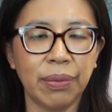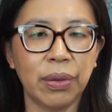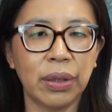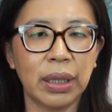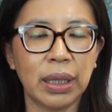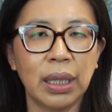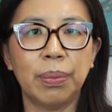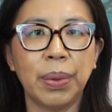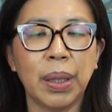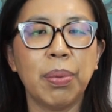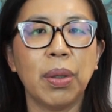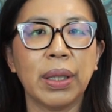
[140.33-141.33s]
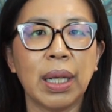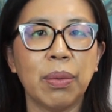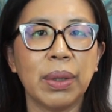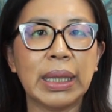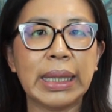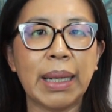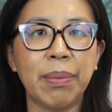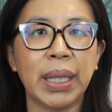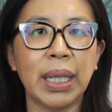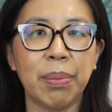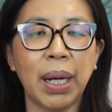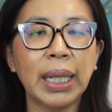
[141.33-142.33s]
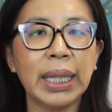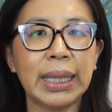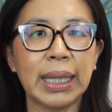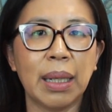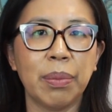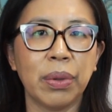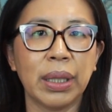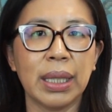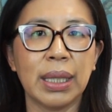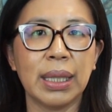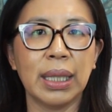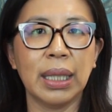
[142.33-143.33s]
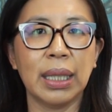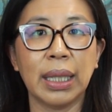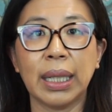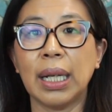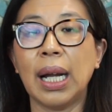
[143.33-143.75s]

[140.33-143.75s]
for people that with damp heat body type, we can see like a